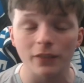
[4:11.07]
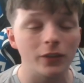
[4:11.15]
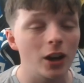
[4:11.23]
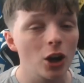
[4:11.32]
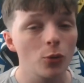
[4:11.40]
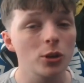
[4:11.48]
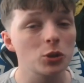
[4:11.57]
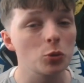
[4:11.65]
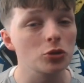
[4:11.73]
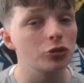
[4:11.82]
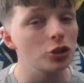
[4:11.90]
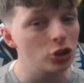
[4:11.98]
which was
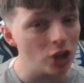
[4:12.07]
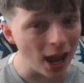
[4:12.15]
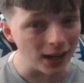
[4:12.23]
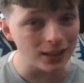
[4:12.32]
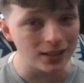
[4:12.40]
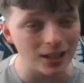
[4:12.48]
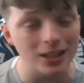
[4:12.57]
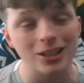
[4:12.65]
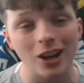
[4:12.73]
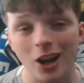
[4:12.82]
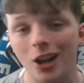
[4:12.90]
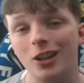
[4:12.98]
rejected
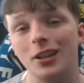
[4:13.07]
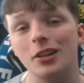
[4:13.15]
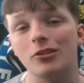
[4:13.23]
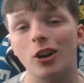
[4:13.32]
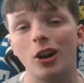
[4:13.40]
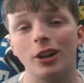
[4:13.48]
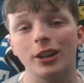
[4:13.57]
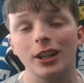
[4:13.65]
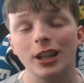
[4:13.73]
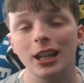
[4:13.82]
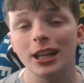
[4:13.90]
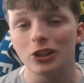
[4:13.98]
earlier on
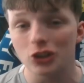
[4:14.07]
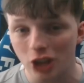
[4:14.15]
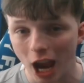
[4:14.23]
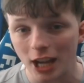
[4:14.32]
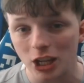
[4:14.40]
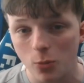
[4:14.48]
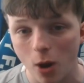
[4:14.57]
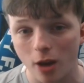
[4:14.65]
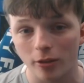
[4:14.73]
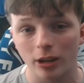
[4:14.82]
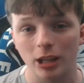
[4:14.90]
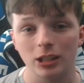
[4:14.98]
in January
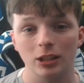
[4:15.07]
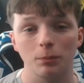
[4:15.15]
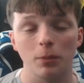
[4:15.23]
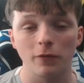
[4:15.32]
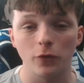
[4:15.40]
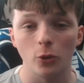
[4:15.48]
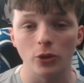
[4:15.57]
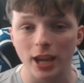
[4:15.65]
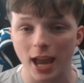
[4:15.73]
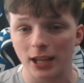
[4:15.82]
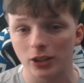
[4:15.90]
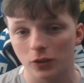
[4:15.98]
before the end
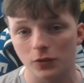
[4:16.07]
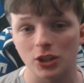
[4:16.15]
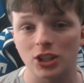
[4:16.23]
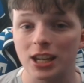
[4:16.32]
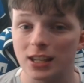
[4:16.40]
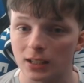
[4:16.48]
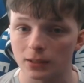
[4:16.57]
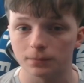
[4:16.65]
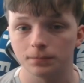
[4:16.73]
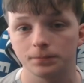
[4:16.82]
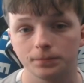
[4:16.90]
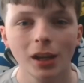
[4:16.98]
of the season.
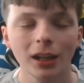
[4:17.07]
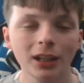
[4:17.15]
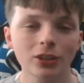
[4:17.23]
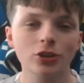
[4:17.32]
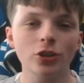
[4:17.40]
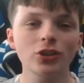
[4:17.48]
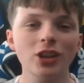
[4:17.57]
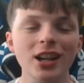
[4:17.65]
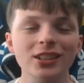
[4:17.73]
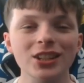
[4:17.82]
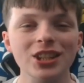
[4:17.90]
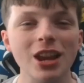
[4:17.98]

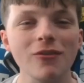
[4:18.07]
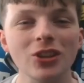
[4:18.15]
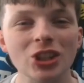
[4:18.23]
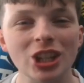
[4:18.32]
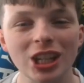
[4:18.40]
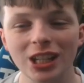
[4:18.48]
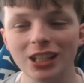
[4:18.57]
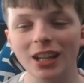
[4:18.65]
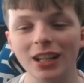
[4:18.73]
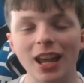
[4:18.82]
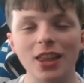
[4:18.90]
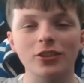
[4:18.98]
2017, Neil
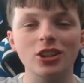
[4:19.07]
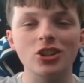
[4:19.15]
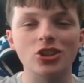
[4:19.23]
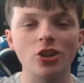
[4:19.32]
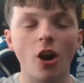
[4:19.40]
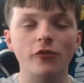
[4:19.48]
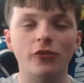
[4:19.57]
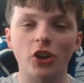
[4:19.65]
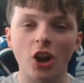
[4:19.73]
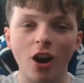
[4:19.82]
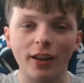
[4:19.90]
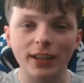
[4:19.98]
Etheridge signed for
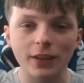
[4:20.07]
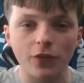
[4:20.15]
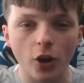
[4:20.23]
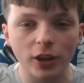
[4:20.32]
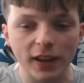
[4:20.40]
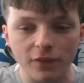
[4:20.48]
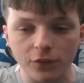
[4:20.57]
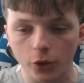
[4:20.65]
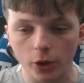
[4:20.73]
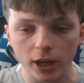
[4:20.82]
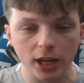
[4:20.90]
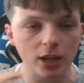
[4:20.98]
Cardiff on a free
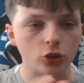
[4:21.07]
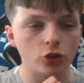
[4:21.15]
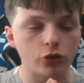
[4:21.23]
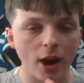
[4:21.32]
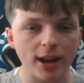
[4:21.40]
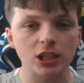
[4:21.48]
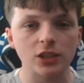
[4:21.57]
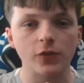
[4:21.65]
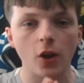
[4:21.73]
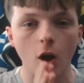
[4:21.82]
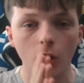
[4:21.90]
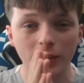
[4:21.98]
transfer on
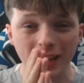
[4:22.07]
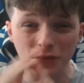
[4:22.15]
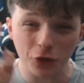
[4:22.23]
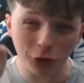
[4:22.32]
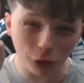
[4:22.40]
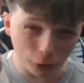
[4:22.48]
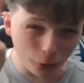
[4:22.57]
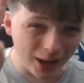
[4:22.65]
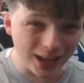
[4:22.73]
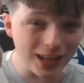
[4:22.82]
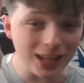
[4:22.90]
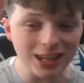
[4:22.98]
a
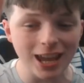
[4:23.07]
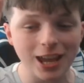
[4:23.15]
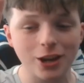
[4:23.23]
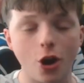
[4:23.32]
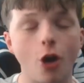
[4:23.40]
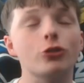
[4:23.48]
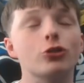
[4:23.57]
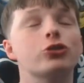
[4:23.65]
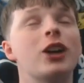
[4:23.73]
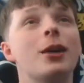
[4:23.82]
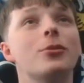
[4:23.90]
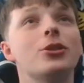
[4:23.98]
3-year contract,
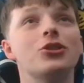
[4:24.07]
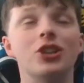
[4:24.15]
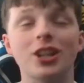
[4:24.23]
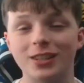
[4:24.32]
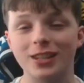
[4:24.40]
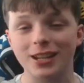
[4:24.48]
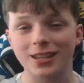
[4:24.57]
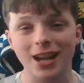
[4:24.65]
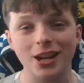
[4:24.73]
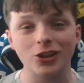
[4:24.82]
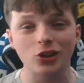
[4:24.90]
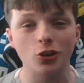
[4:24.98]
which is
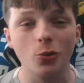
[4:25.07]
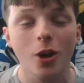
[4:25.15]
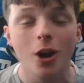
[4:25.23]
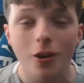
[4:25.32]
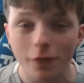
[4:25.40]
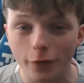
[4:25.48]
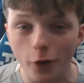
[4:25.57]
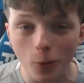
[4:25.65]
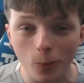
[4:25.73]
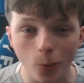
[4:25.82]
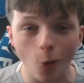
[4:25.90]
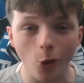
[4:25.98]
sensational, from
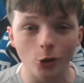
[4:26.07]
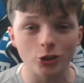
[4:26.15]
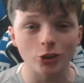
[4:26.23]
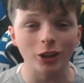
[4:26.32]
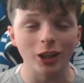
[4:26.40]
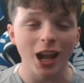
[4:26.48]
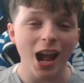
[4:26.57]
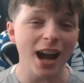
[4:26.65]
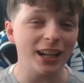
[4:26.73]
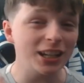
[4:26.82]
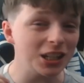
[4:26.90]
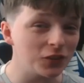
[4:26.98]
Walsall. And his
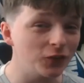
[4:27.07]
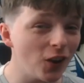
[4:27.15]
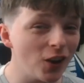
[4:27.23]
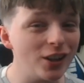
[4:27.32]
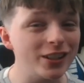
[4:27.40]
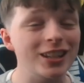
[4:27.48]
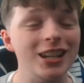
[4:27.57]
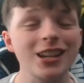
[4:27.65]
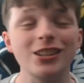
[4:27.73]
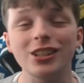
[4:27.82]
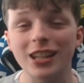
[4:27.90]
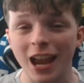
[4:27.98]
first season, he
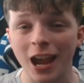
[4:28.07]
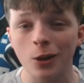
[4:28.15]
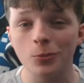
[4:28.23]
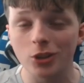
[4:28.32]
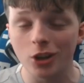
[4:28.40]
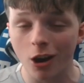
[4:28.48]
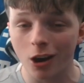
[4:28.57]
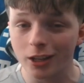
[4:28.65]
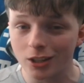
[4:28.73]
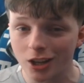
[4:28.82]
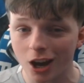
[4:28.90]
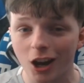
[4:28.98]
helped guide
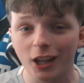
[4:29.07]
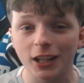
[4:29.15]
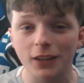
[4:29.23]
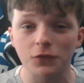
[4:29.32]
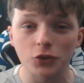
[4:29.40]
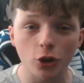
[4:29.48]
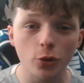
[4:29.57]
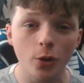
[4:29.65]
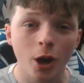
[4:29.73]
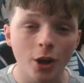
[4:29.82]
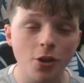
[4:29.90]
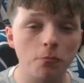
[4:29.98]
Cardiff to the
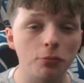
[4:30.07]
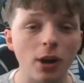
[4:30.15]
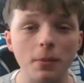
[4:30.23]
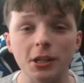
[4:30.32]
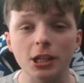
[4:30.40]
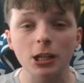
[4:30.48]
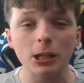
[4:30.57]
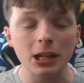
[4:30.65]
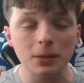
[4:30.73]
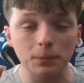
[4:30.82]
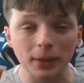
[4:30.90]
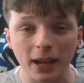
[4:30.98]
Premier League,
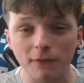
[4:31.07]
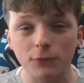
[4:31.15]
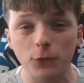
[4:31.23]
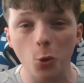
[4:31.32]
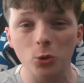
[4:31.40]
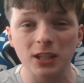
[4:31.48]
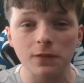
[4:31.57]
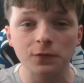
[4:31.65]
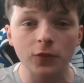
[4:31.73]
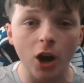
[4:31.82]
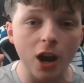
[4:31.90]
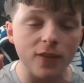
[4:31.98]
playing 45
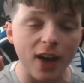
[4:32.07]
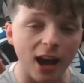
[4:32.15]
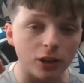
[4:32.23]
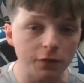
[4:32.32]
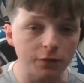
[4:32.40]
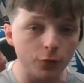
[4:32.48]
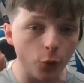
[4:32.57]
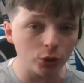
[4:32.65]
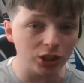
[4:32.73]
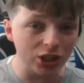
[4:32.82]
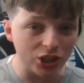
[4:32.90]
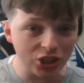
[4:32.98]
out of
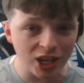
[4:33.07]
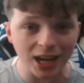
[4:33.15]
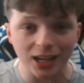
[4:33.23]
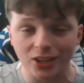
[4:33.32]
46